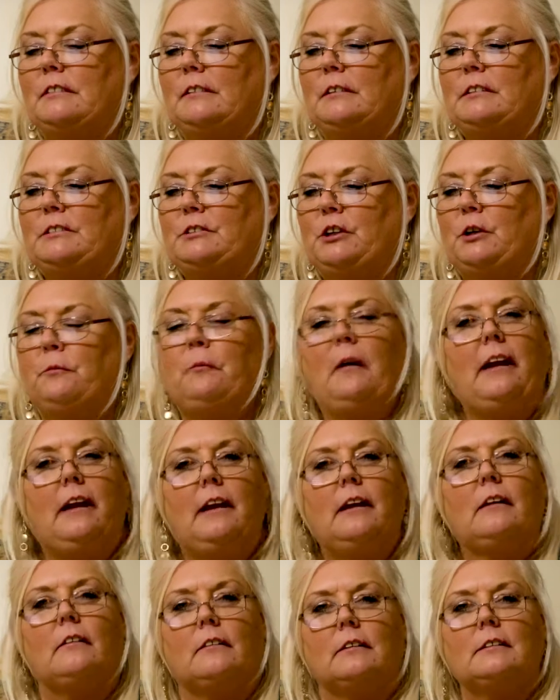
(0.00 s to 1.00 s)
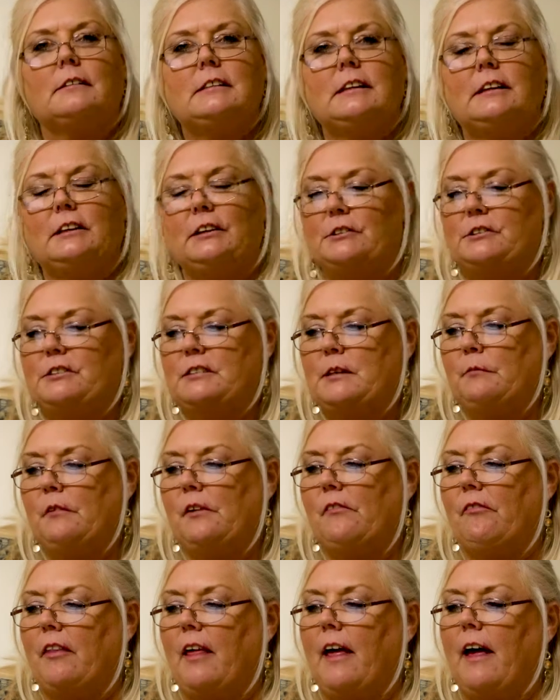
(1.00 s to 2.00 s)
So you may hear, some
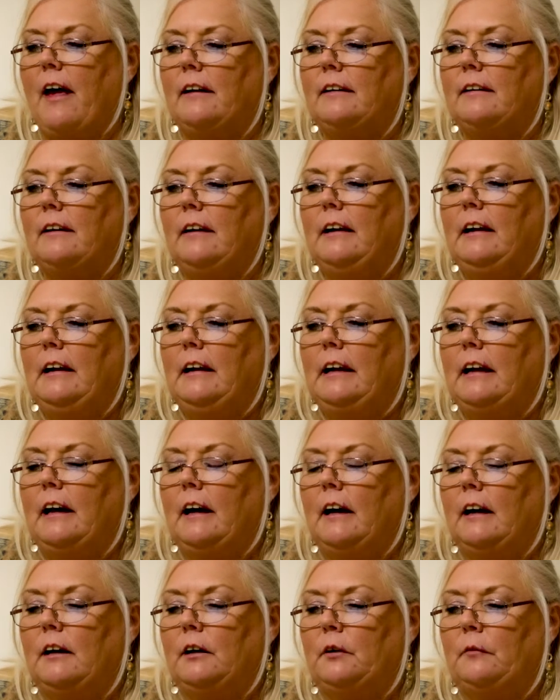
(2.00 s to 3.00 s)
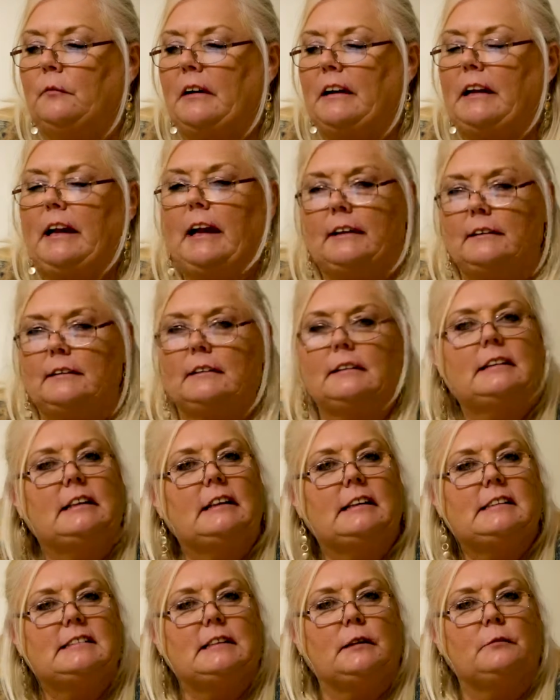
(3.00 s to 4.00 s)
of that. Again, the
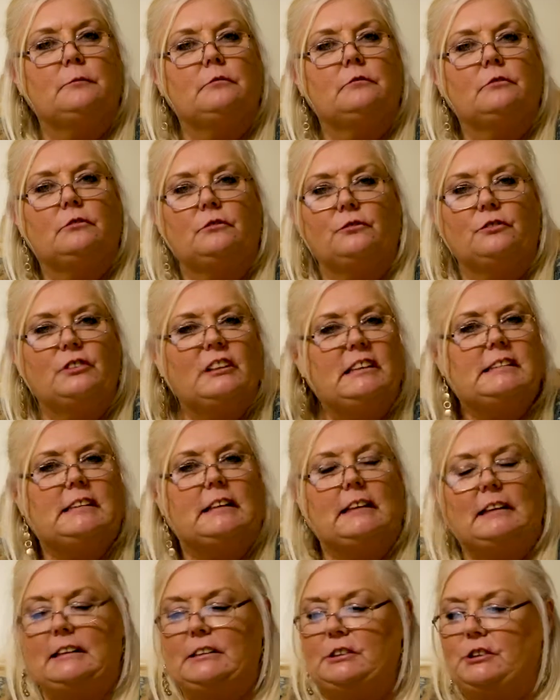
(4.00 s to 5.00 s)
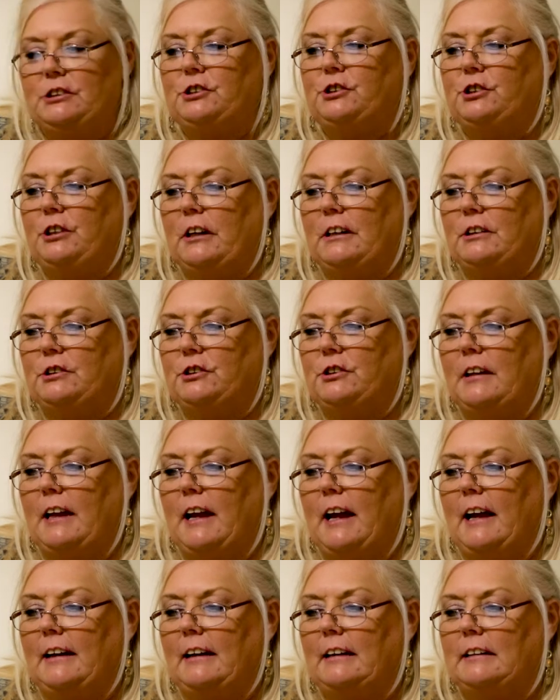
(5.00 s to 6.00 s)
DSM recently just changed
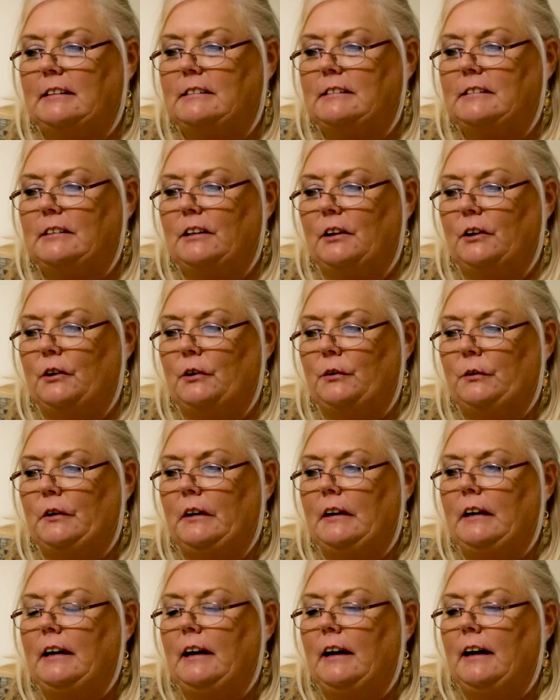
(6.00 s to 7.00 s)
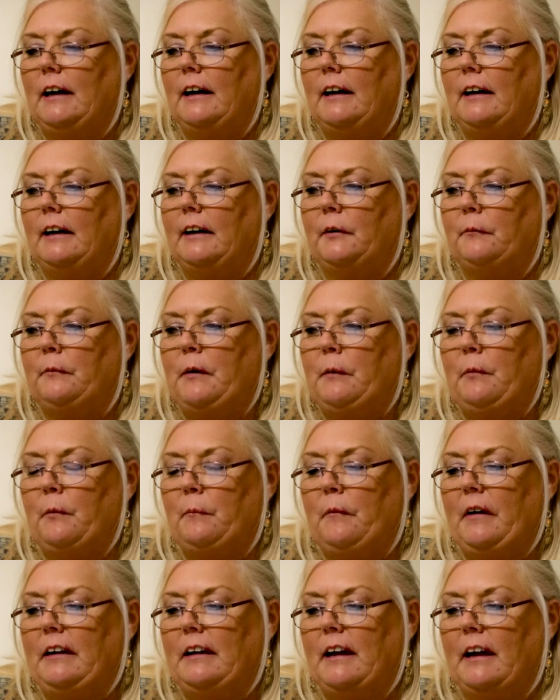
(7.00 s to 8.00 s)
that, and so people
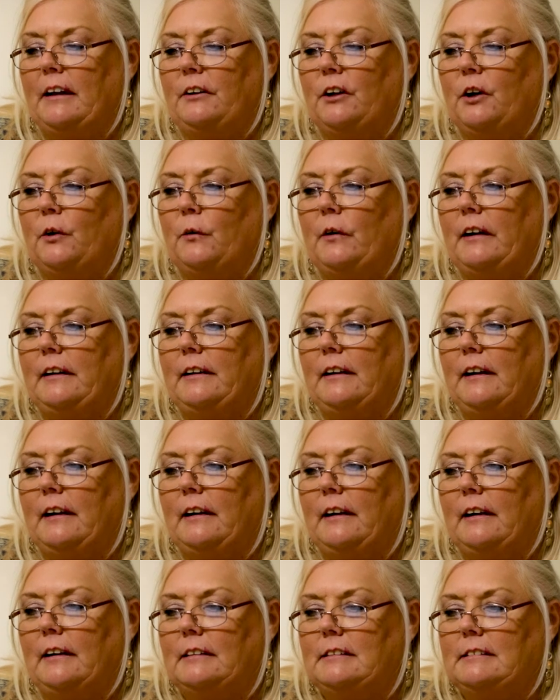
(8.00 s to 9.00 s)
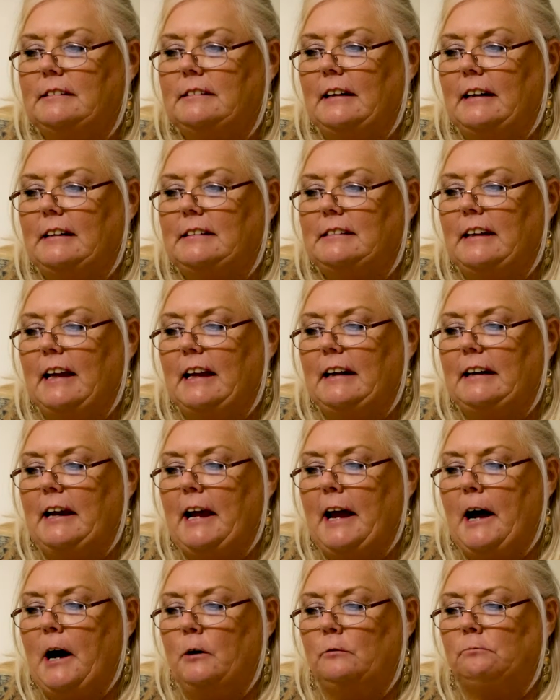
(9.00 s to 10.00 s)
may not know it as that
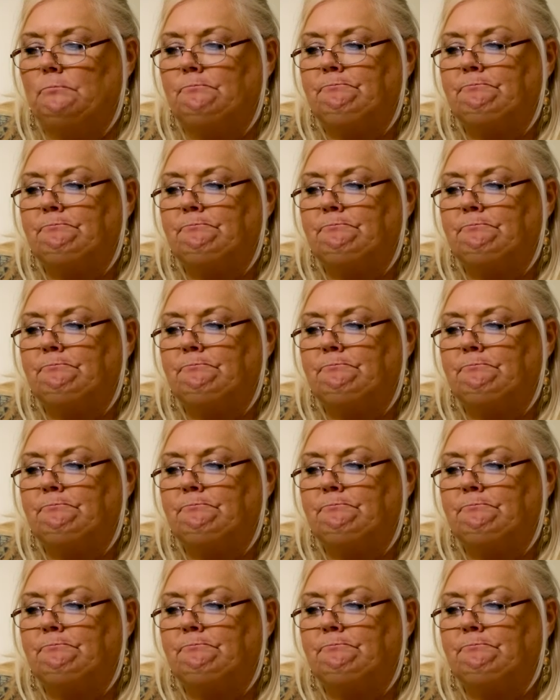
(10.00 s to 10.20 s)
now.